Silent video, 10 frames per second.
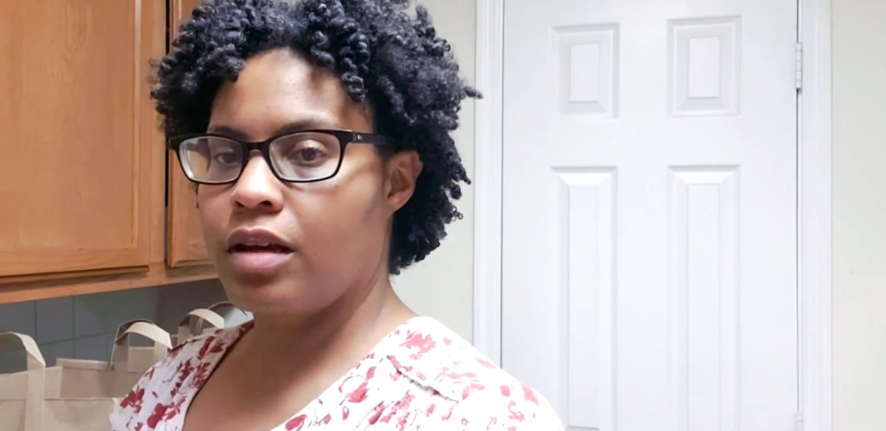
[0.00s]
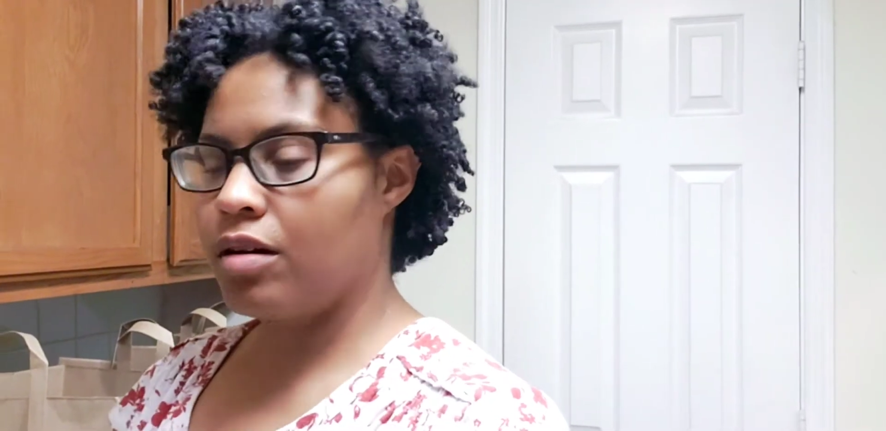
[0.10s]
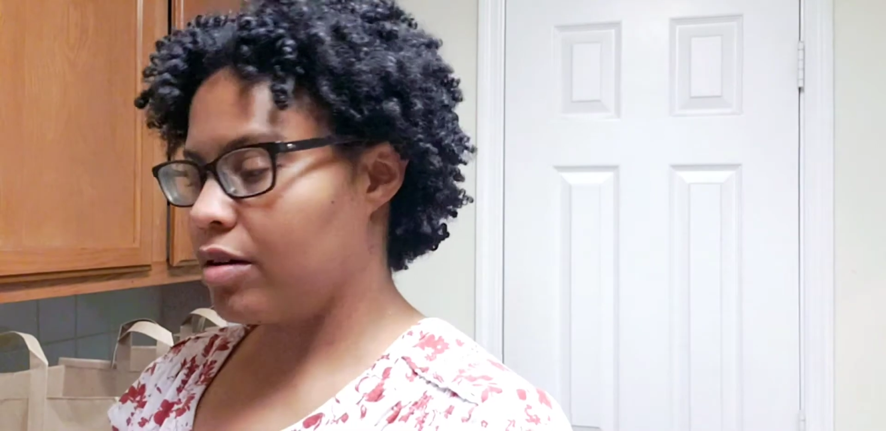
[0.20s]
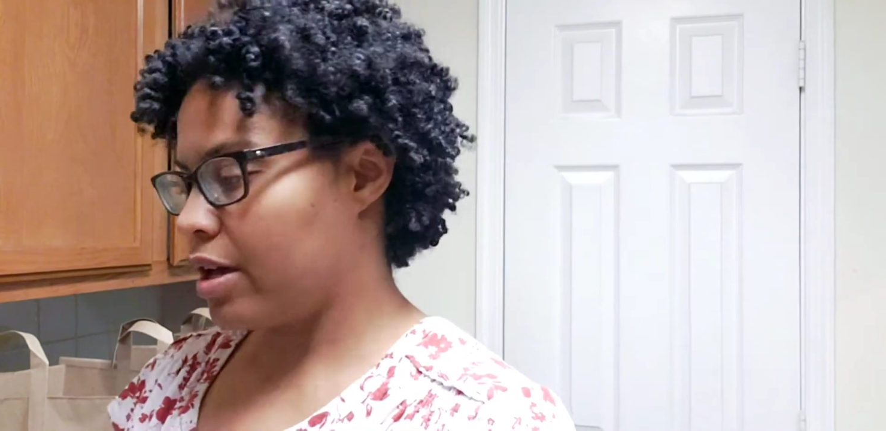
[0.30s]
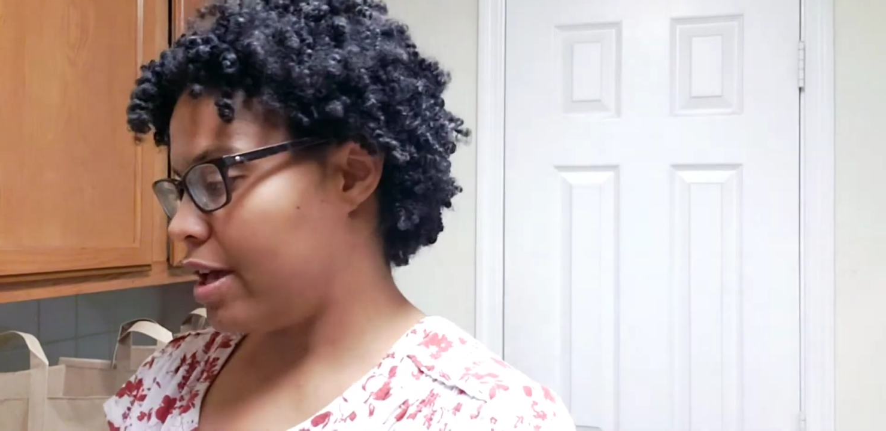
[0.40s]

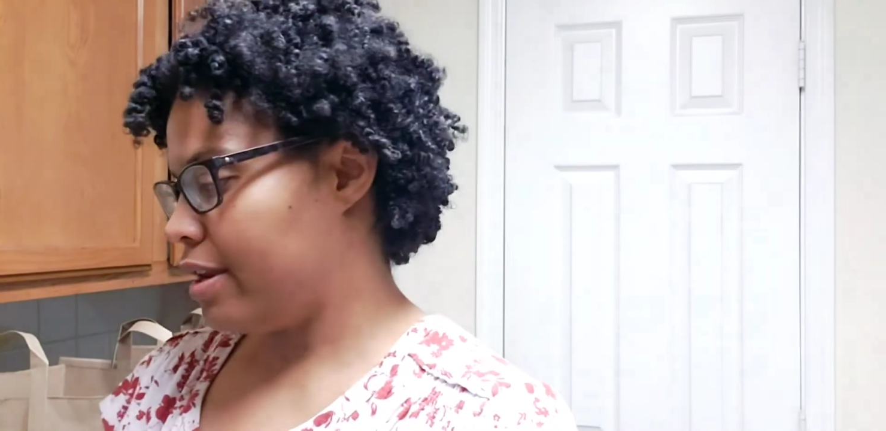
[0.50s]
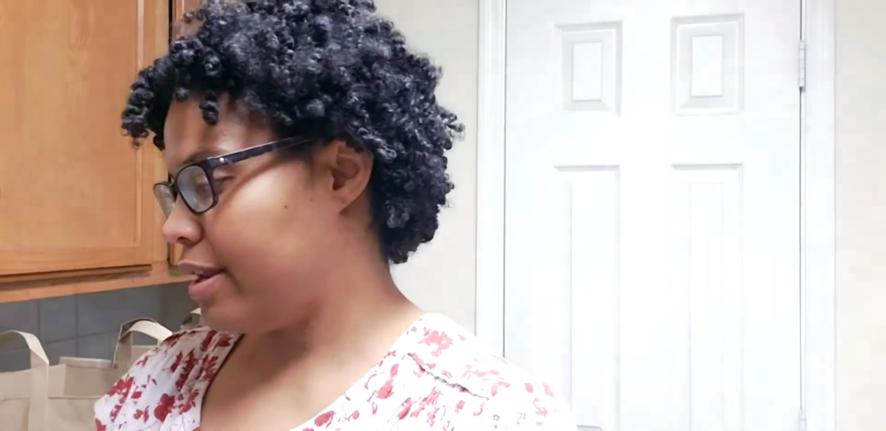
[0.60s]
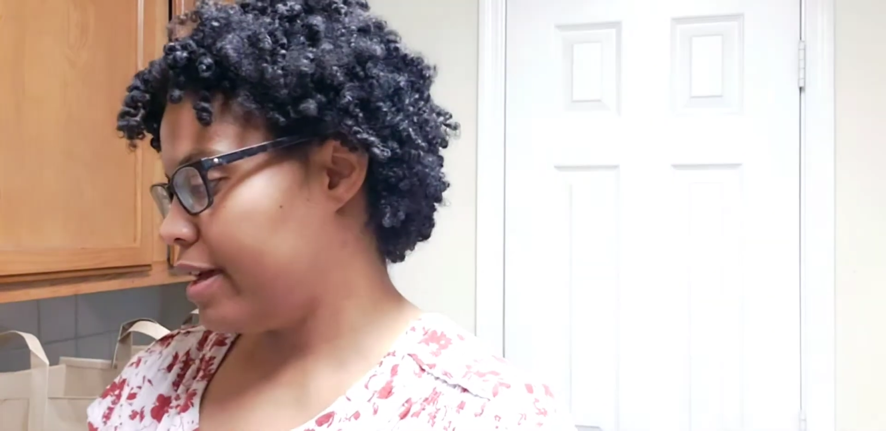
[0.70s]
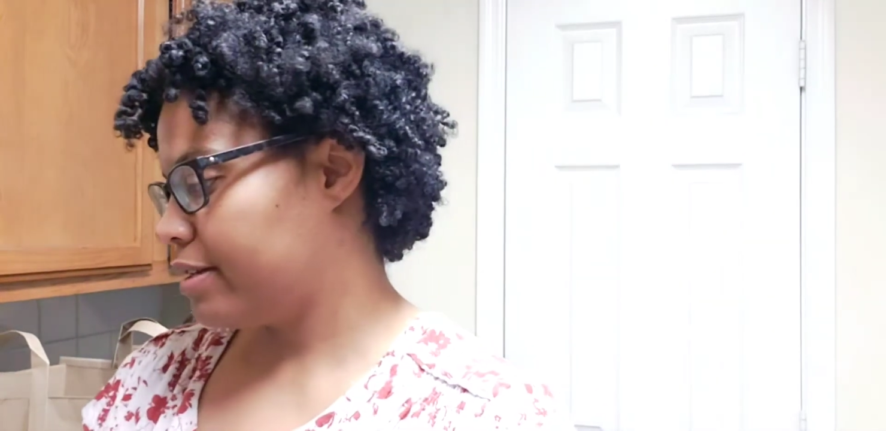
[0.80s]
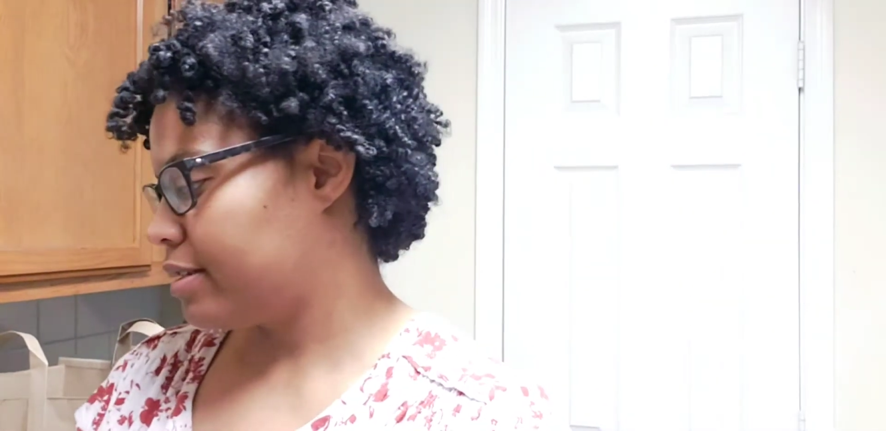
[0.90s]
Okay,
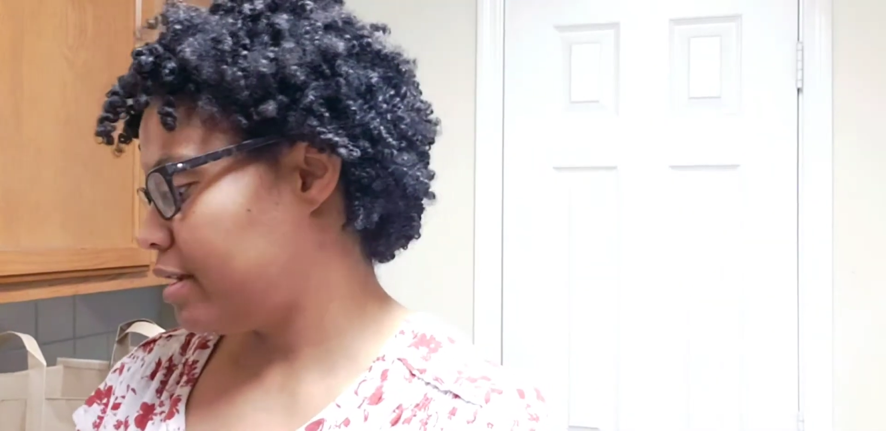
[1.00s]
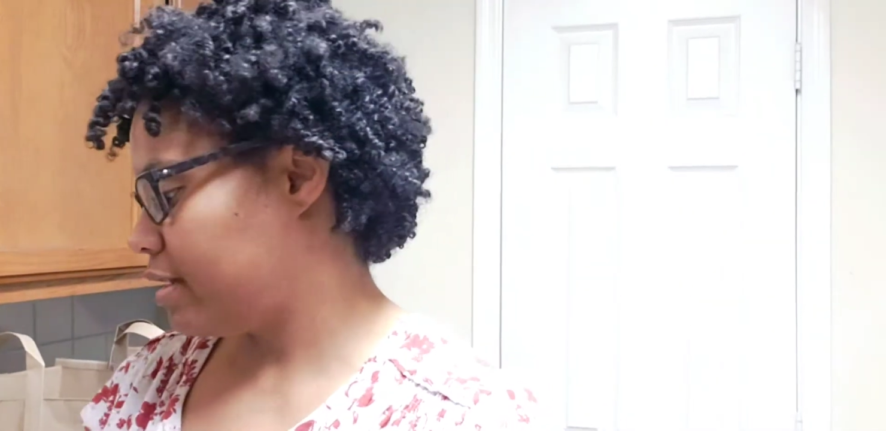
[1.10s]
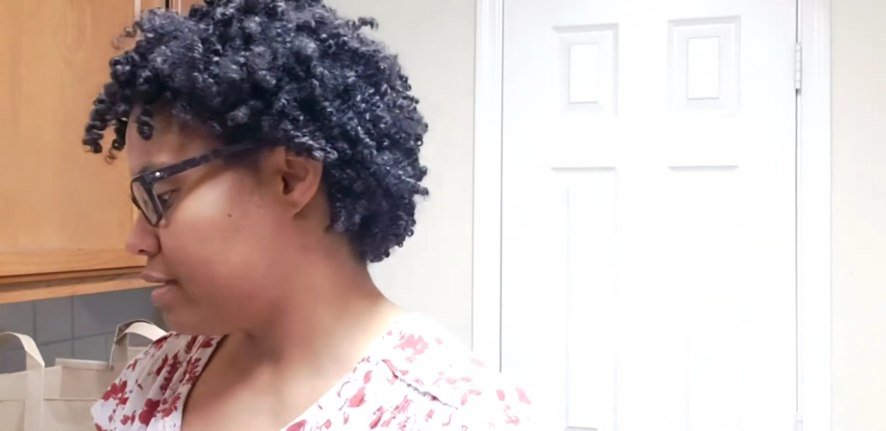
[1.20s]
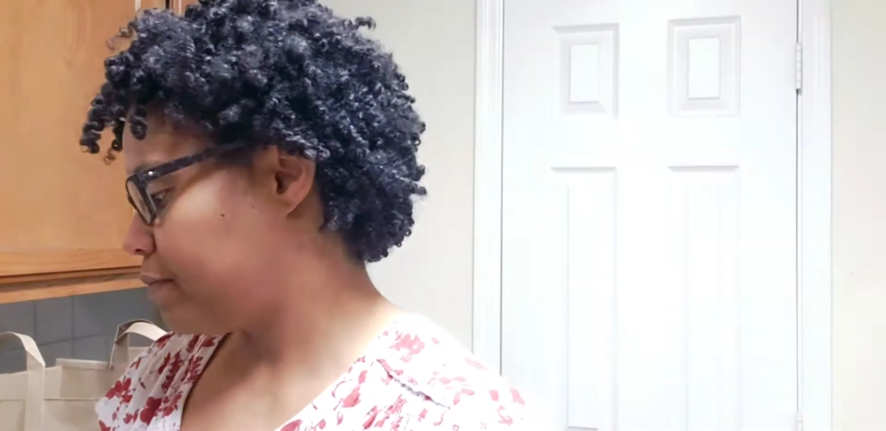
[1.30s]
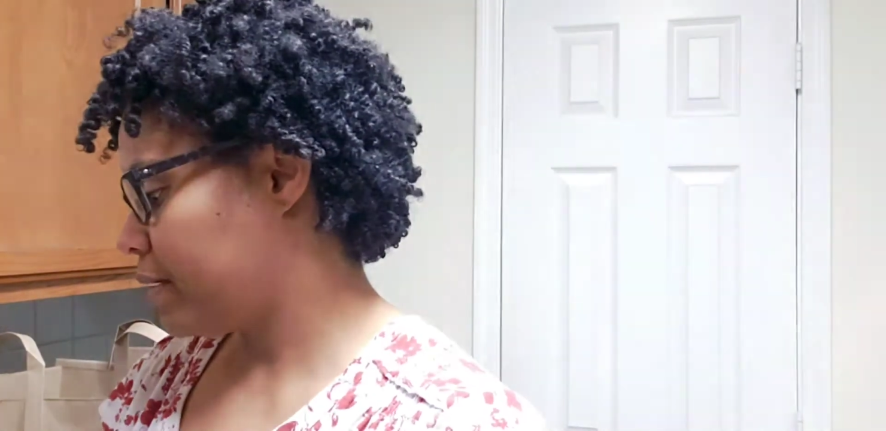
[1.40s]
next
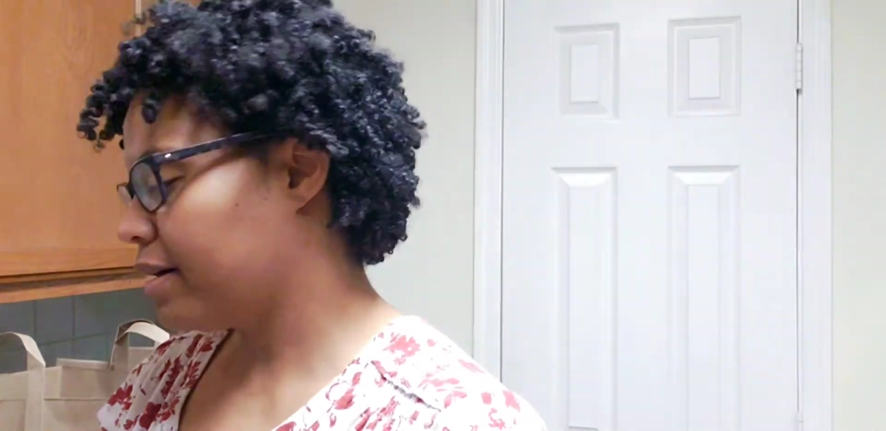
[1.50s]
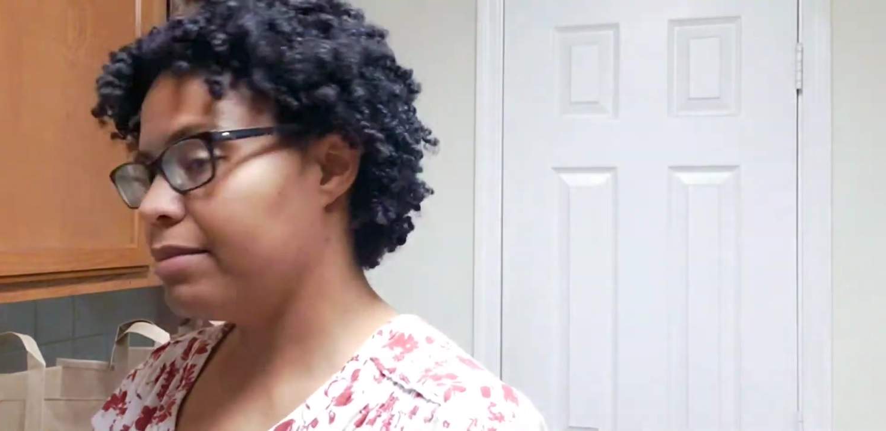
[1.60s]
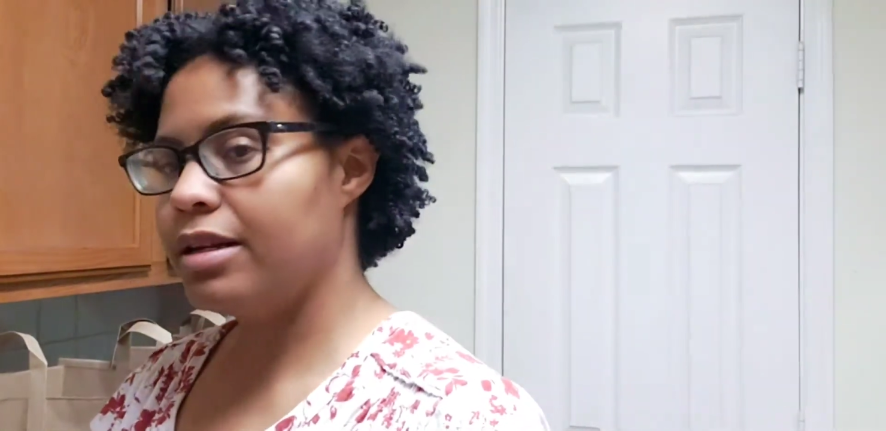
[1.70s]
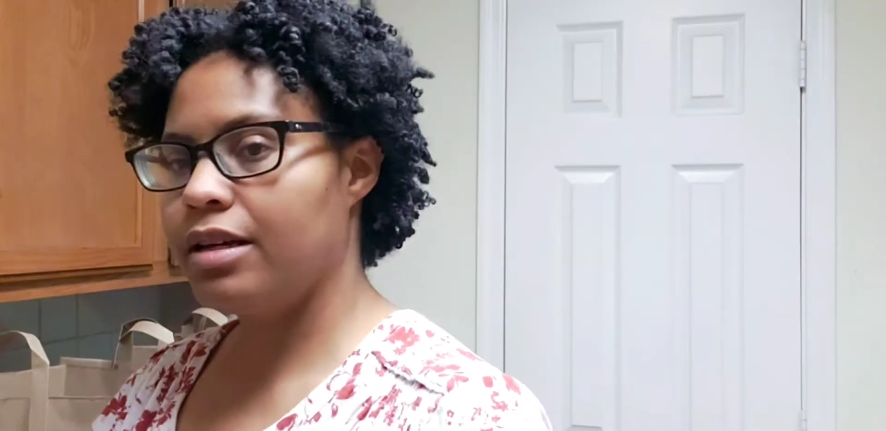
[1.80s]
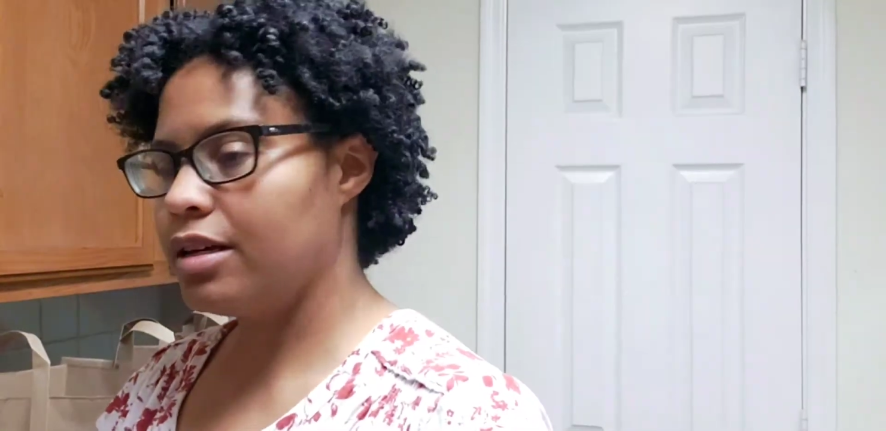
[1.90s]
is
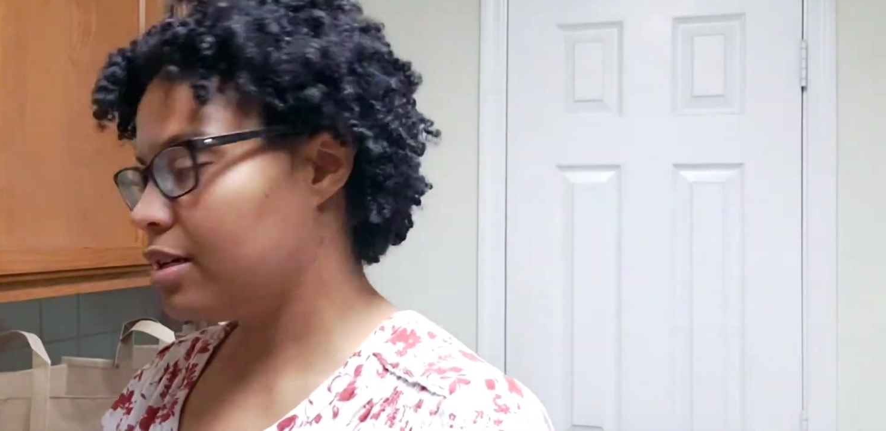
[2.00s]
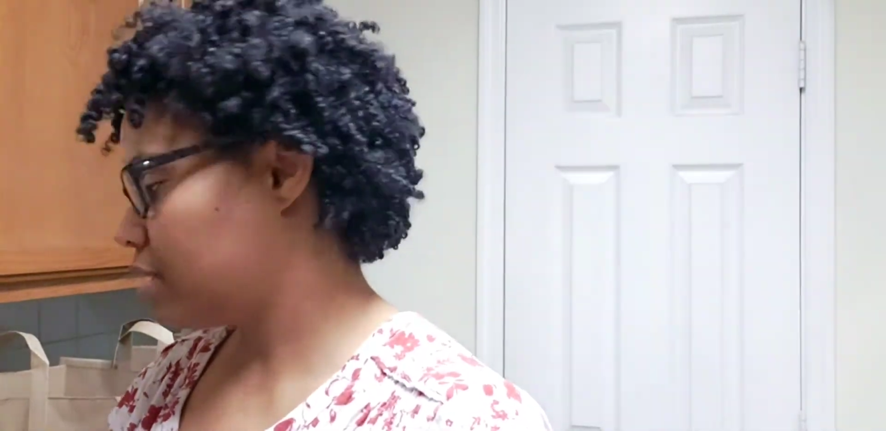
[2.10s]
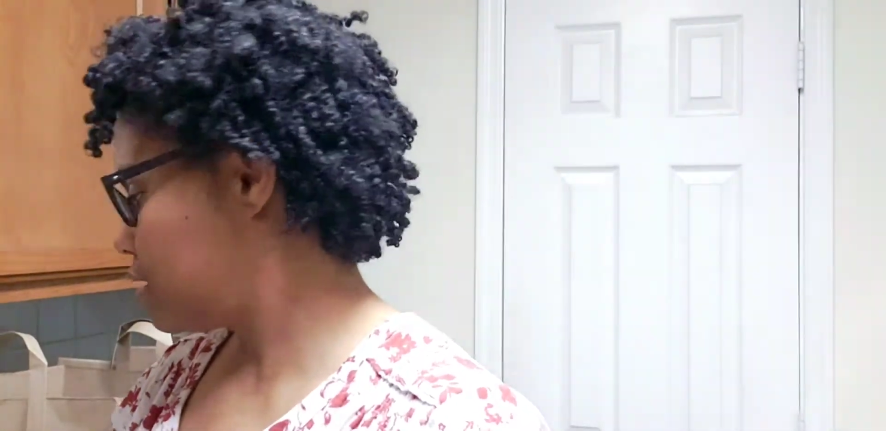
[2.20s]
Publix.